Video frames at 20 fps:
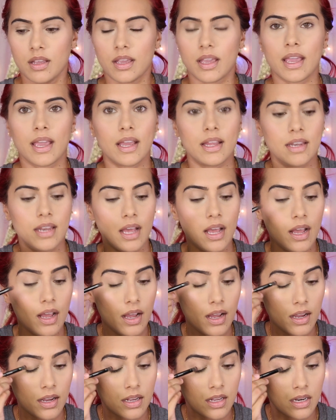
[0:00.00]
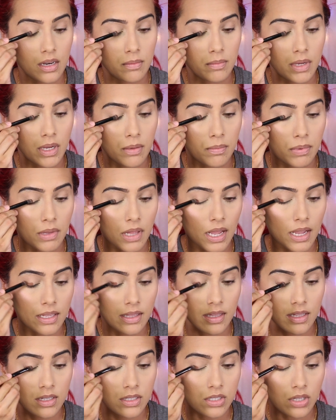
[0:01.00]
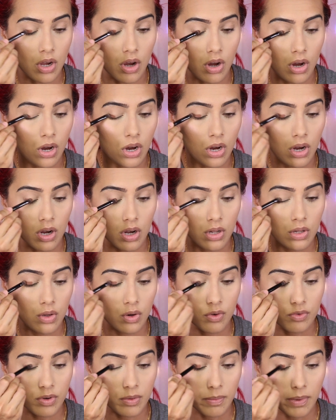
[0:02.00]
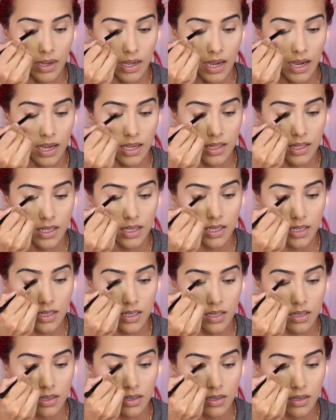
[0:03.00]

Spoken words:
And I'm gonna be applying this all over my eyelid.